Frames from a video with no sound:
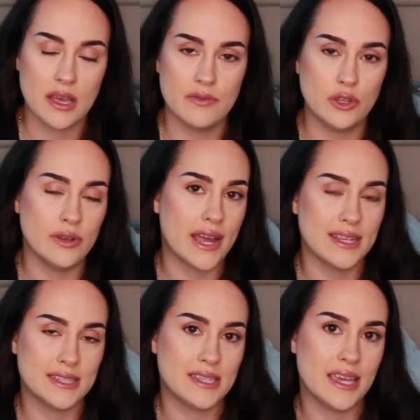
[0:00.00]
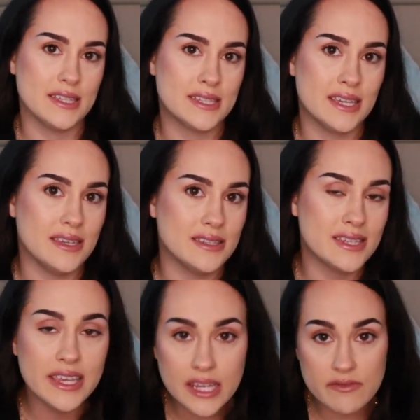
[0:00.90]
of the United States
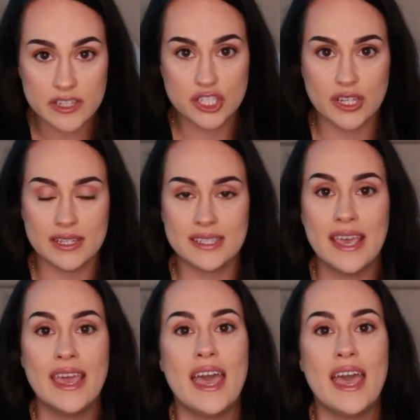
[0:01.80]
is inefficient